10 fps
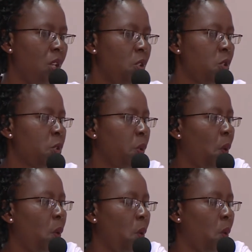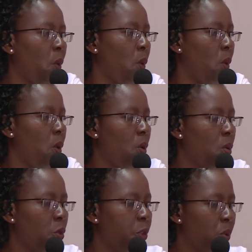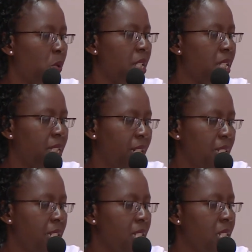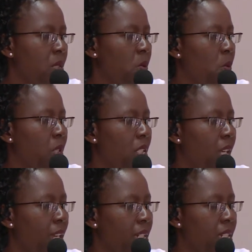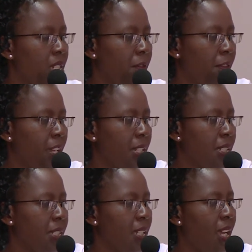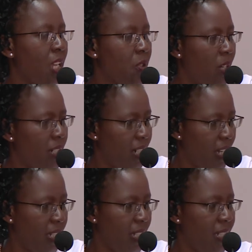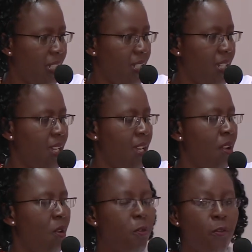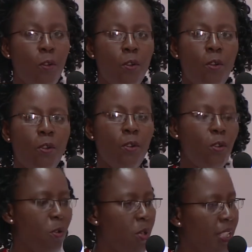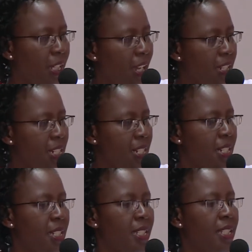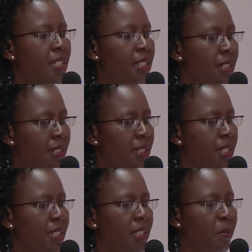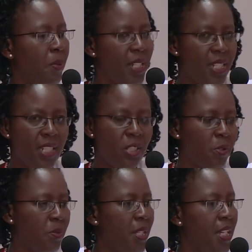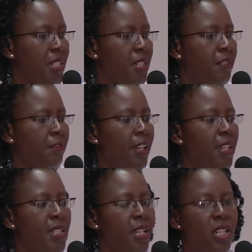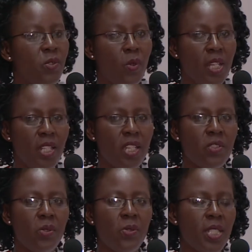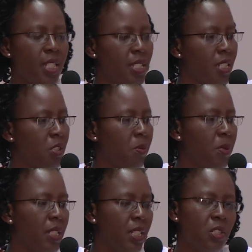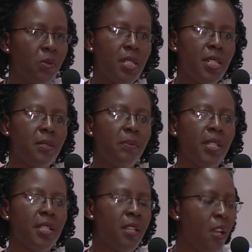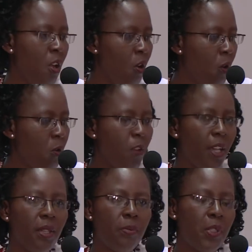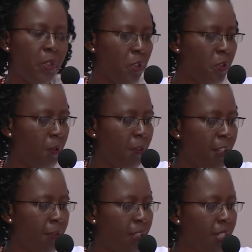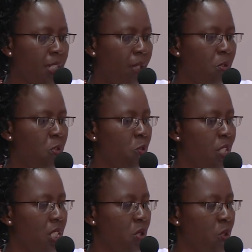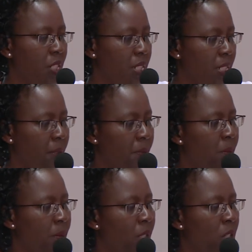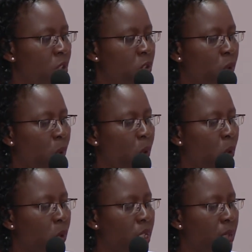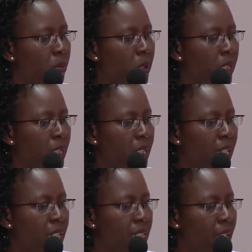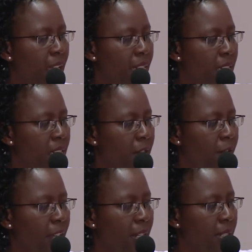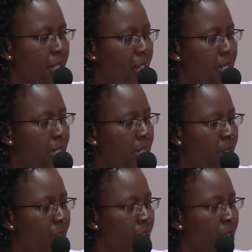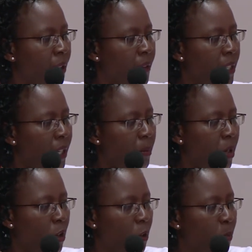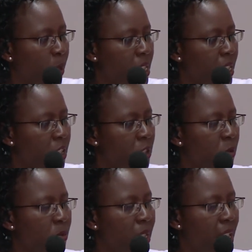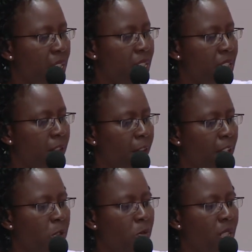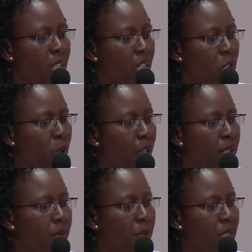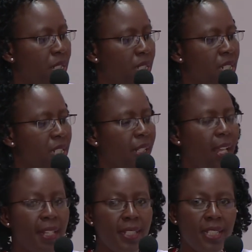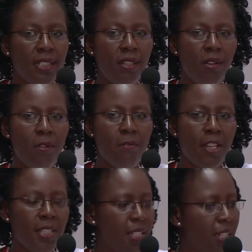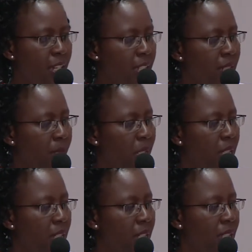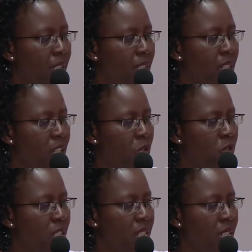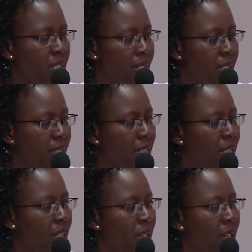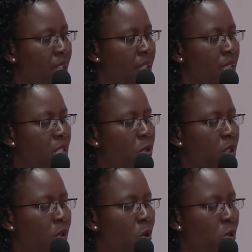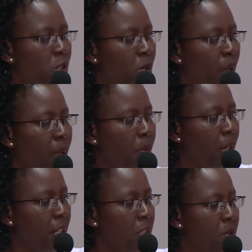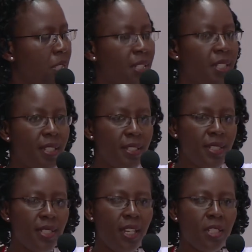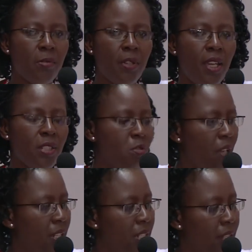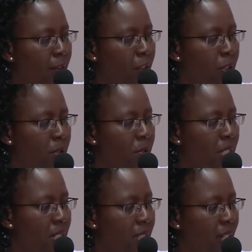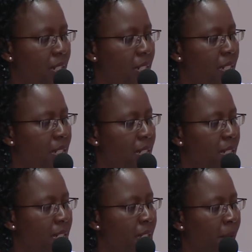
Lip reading: So through this strategy, we identified the annual tests for the country, the yield, the patients to be identified, as well as those that need to be linked to treatment over a period of 5 years up to 2020. So the modeling had identified that the number of patients to be identified will actually be declining over the years, beginning the year 2016. This will also apply to the yield that we are to achieve through these strategies.